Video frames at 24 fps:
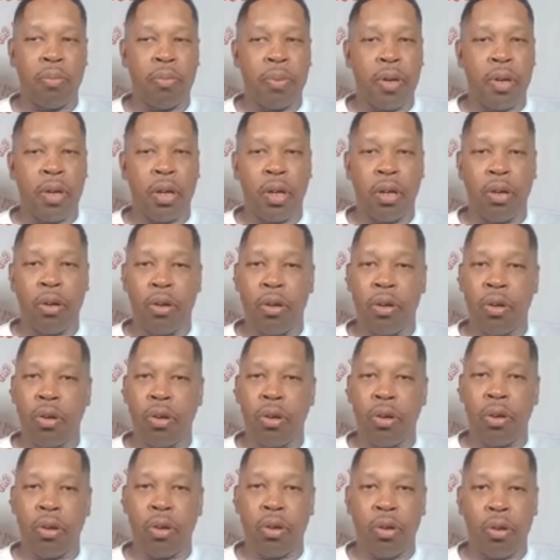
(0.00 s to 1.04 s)

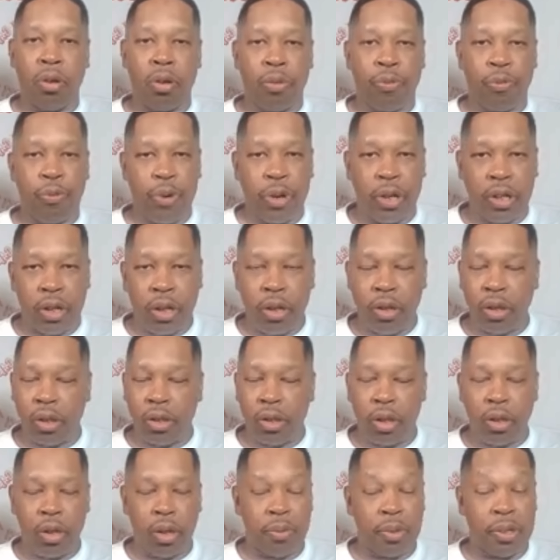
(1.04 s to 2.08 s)
and friend. I
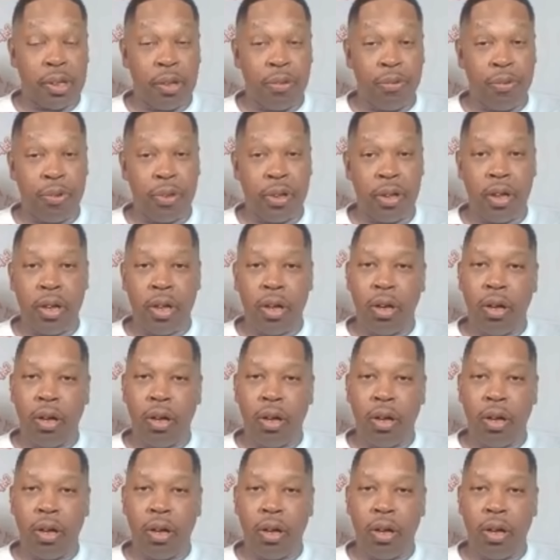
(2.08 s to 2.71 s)
would say friend.